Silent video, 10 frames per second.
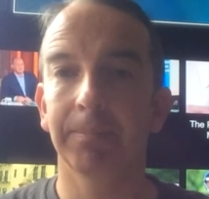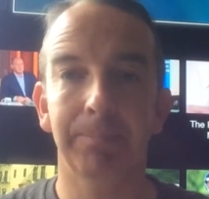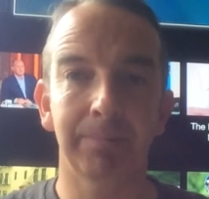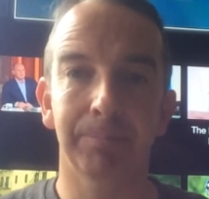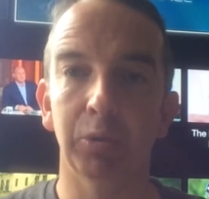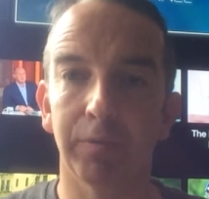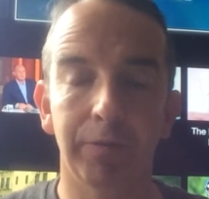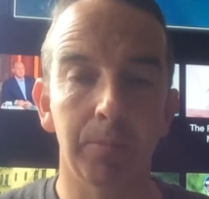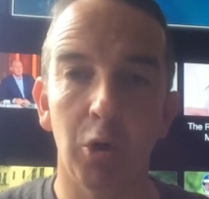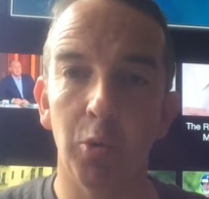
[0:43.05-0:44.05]
but built
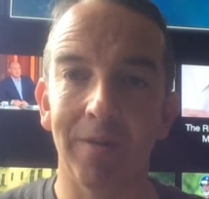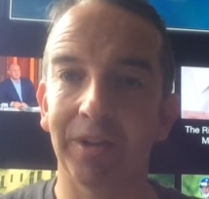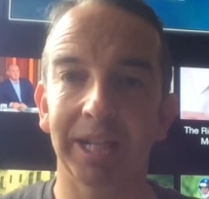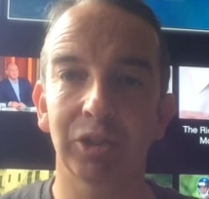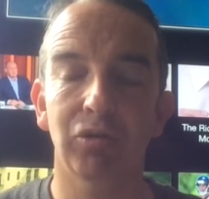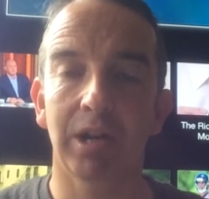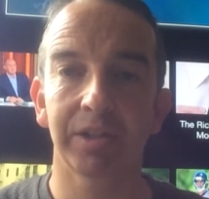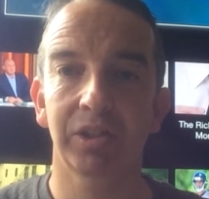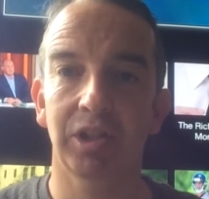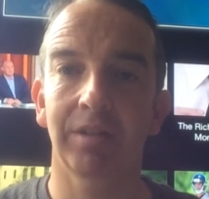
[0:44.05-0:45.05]
from whoever they
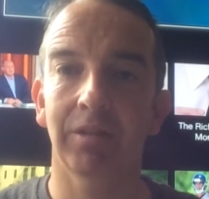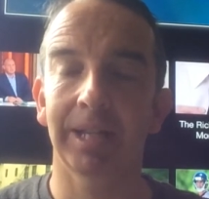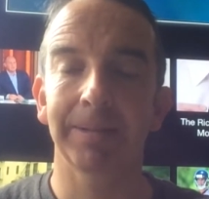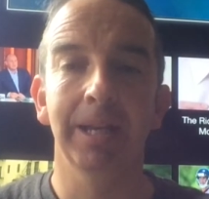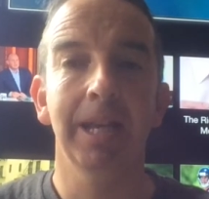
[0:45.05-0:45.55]
trust generally.